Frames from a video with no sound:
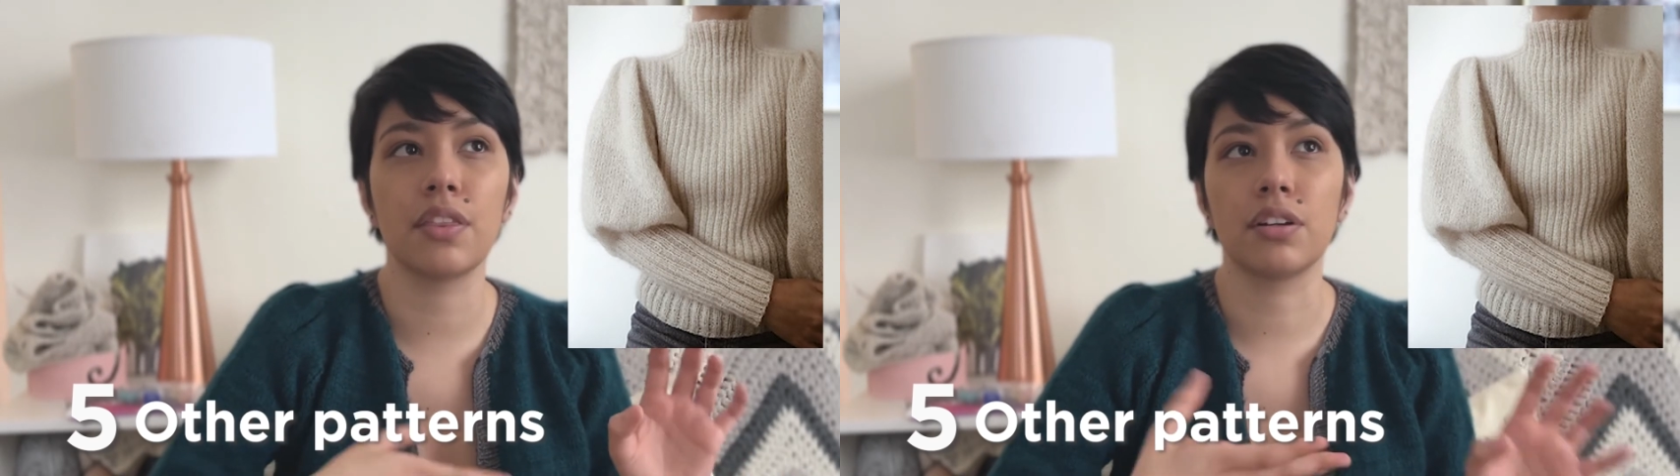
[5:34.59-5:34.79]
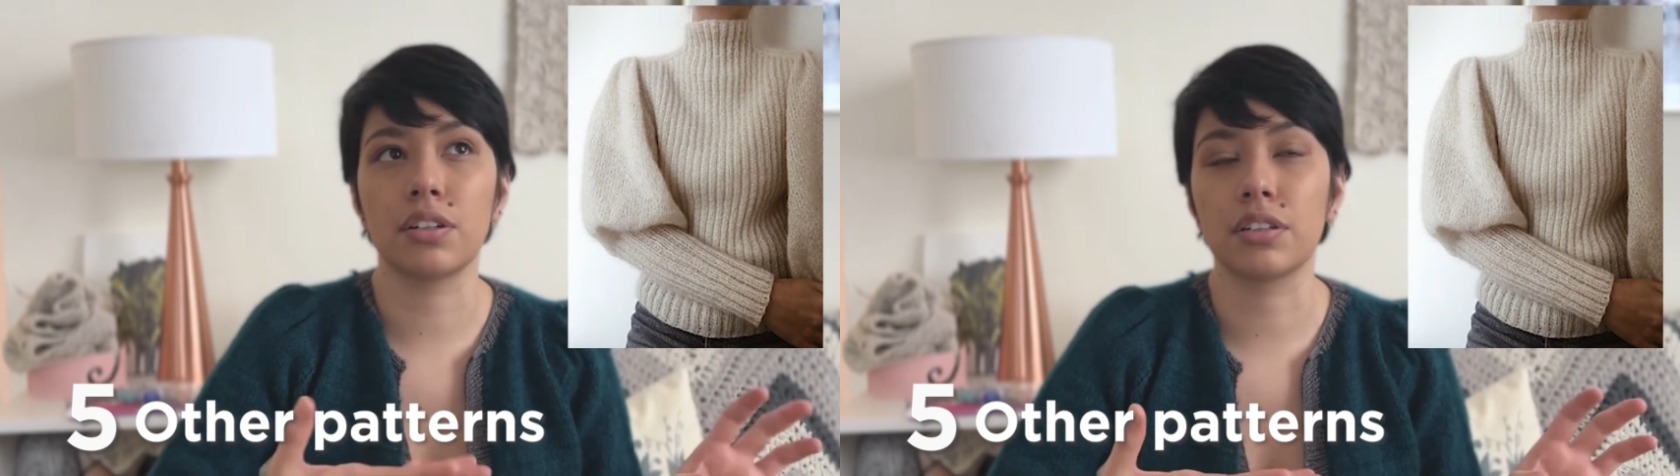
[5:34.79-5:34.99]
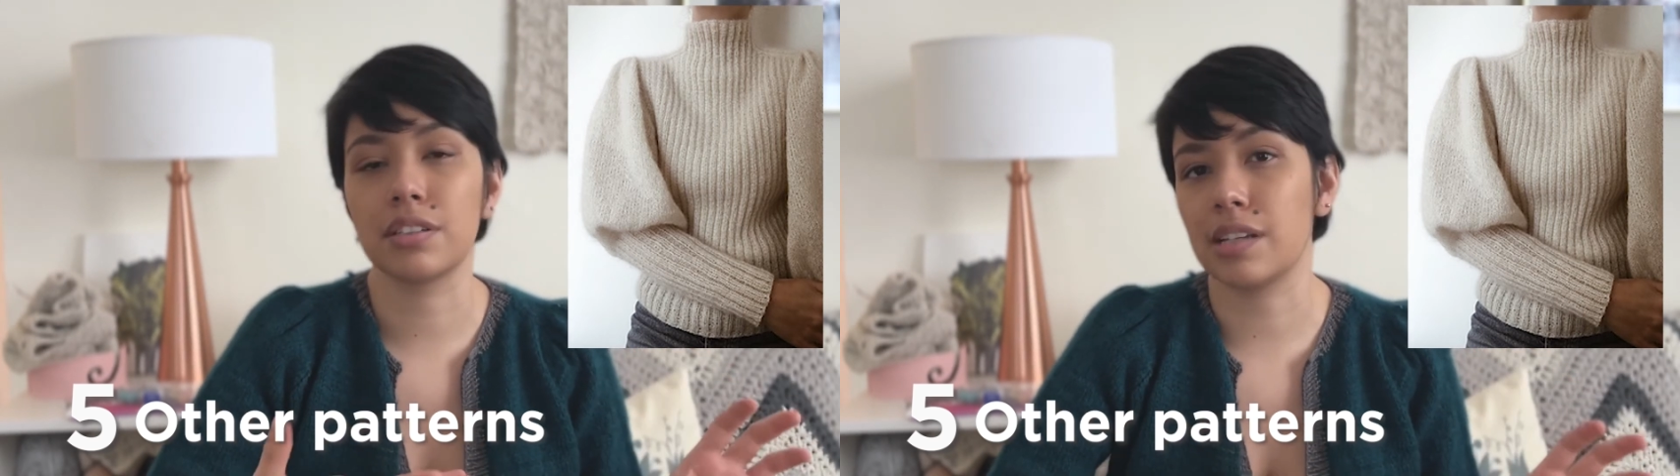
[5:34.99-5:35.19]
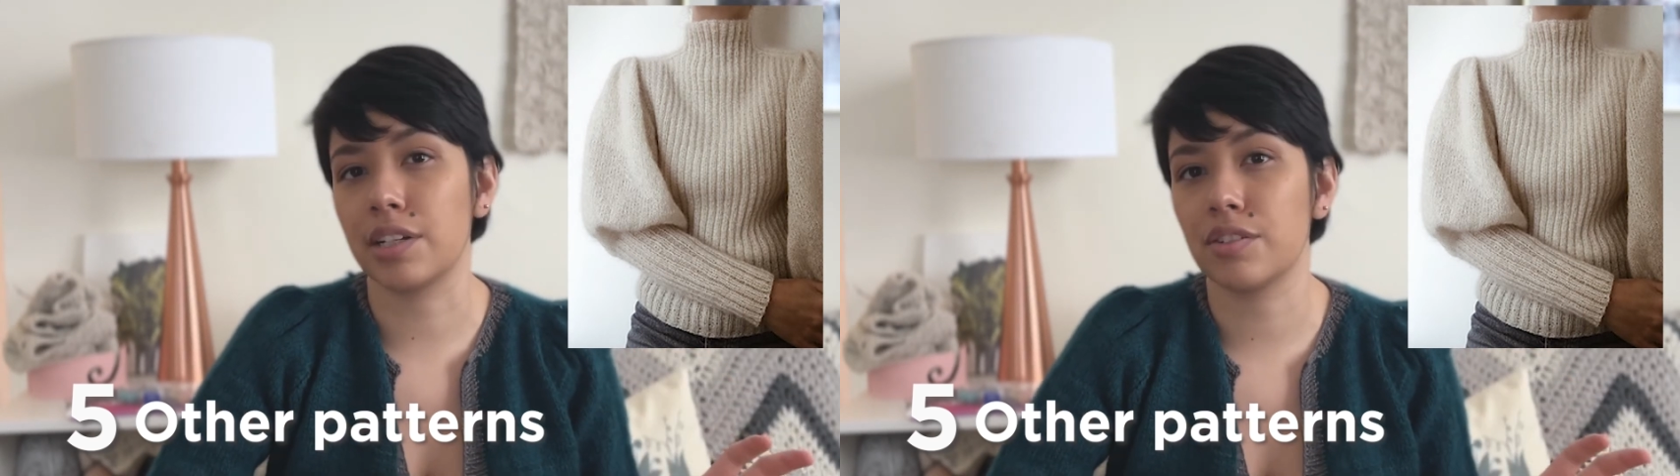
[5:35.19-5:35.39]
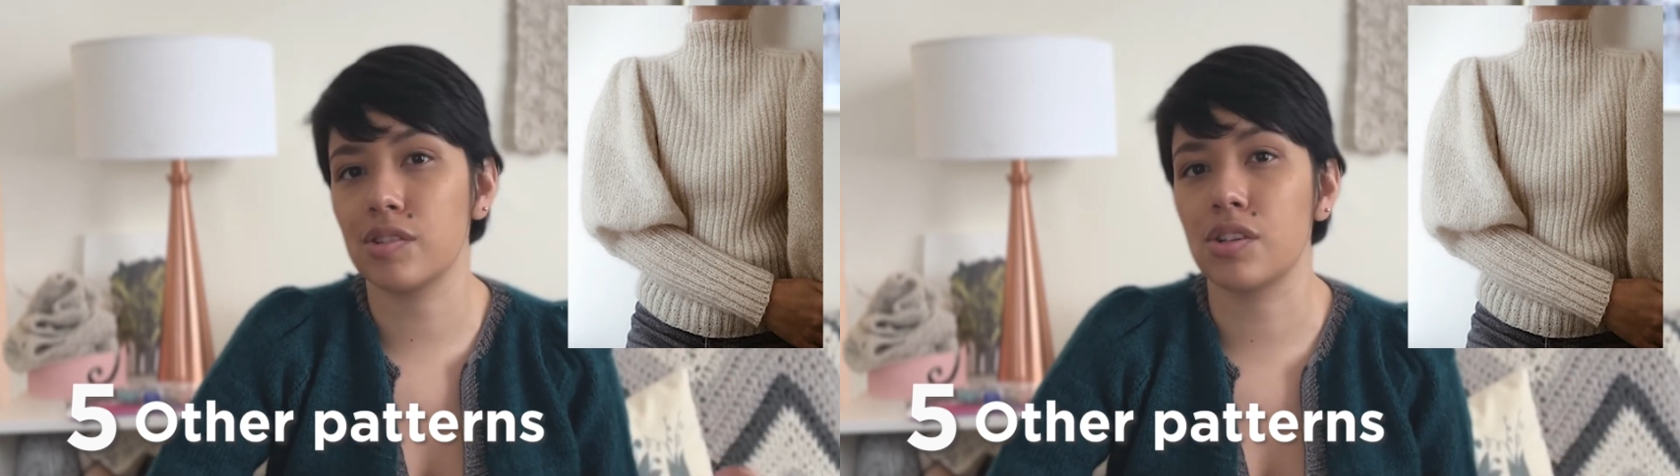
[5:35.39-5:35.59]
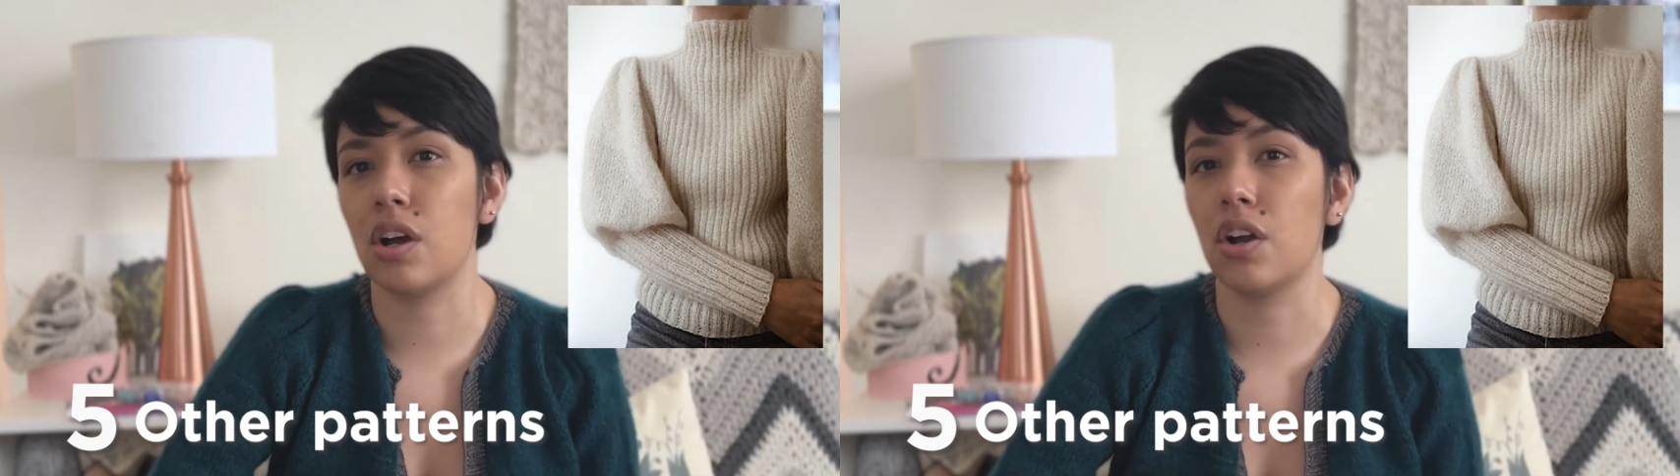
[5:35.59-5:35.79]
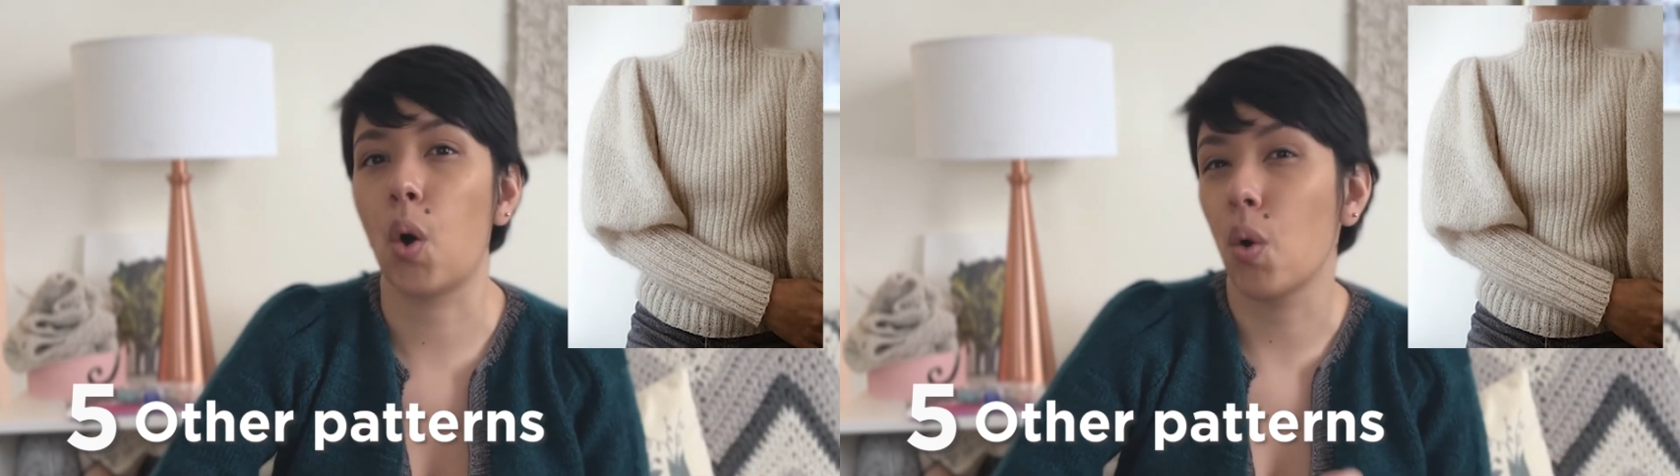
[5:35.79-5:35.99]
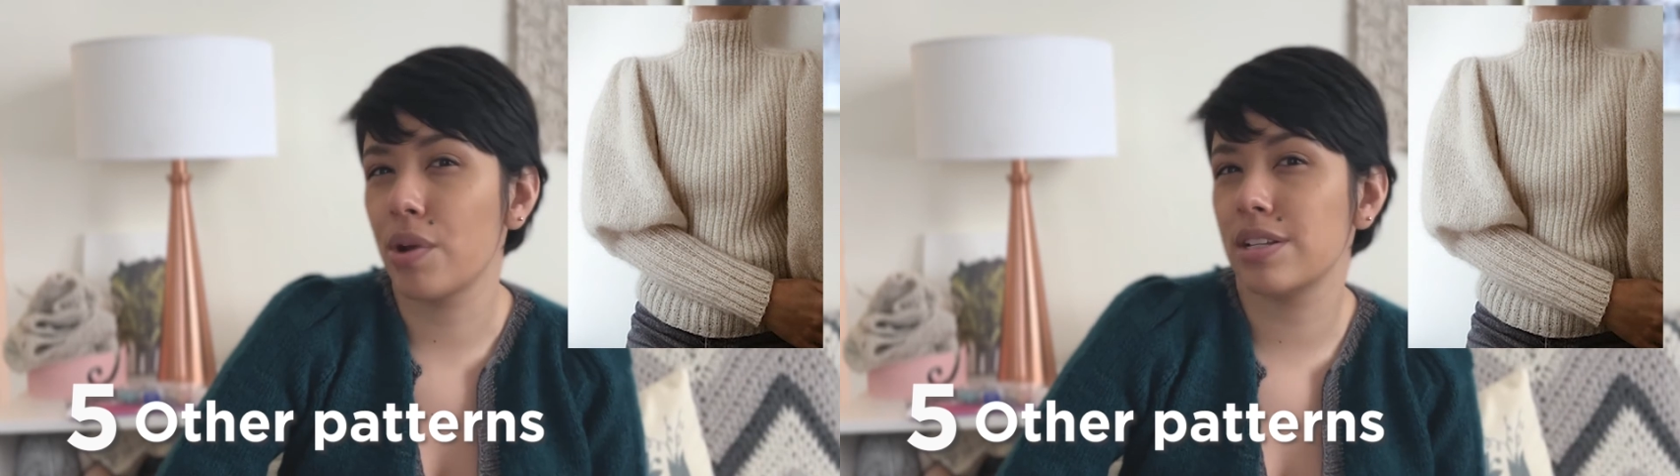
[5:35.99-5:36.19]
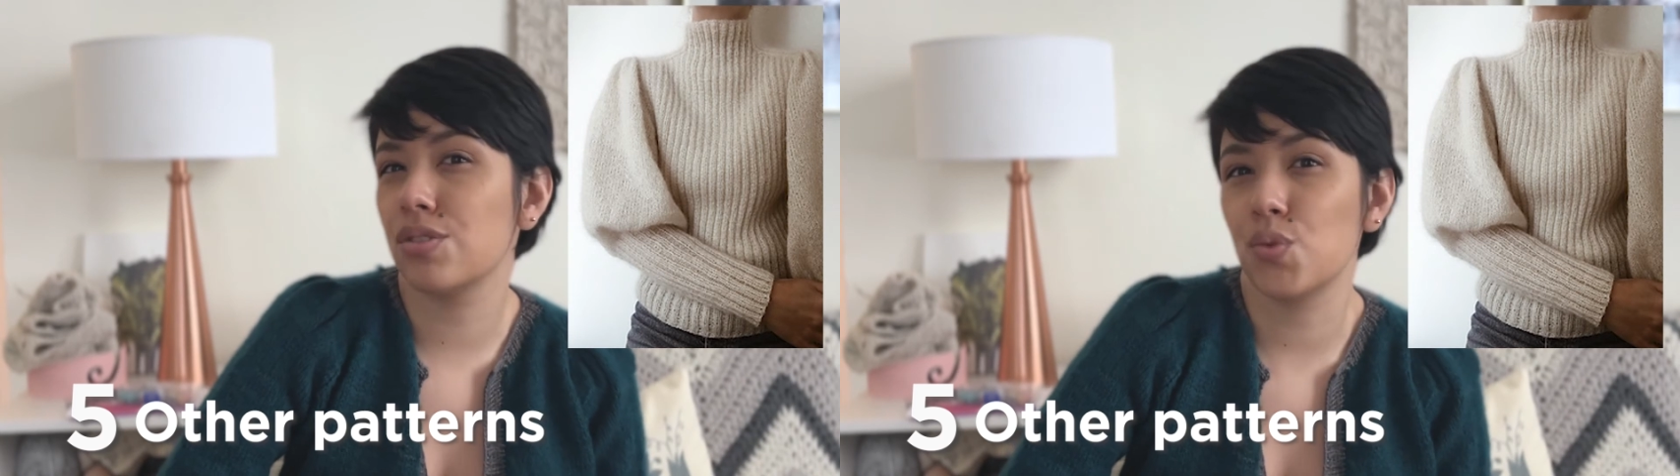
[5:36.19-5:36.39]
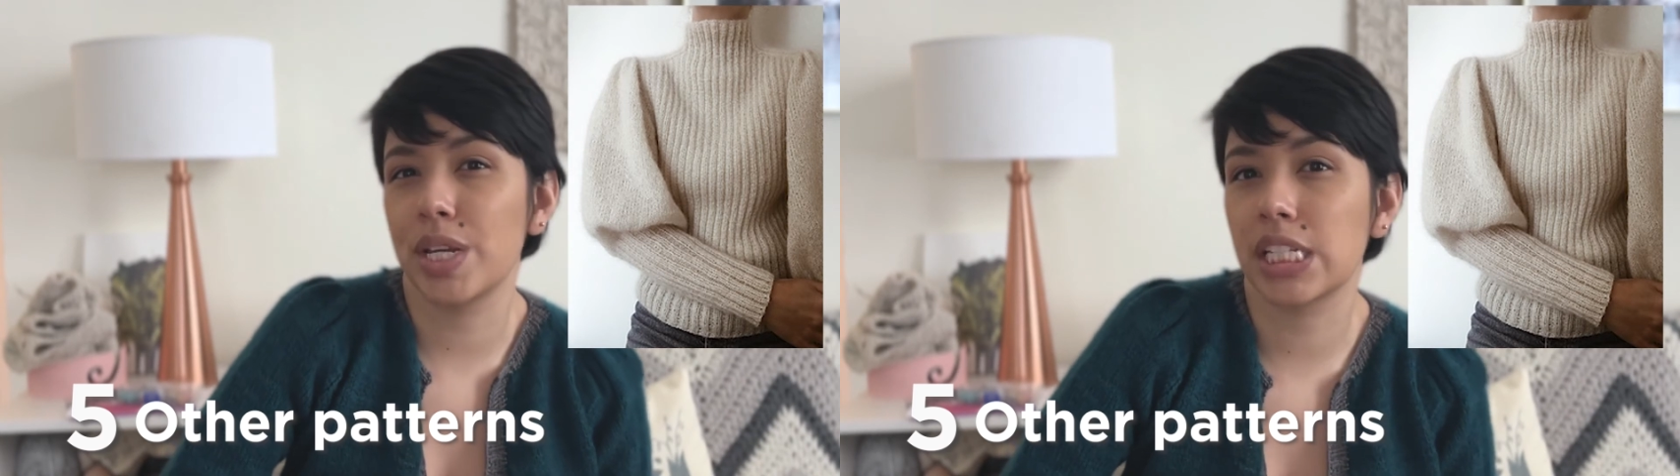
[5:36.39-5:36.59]
their designer is not always
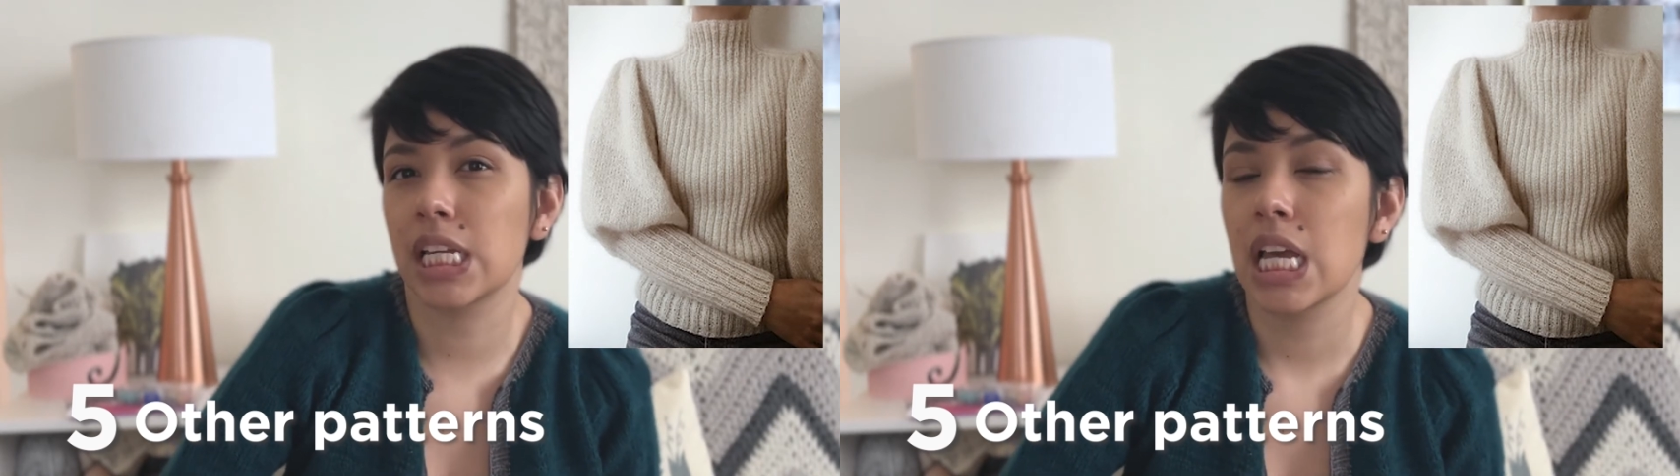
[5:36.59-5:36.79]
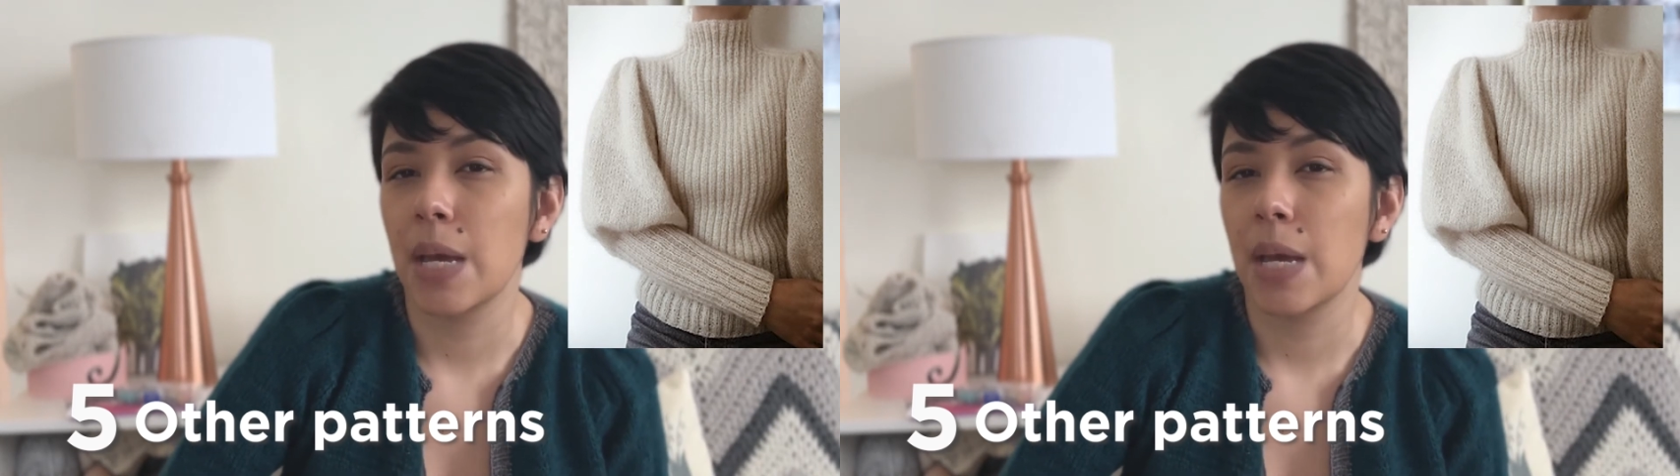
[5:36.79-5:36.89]
doing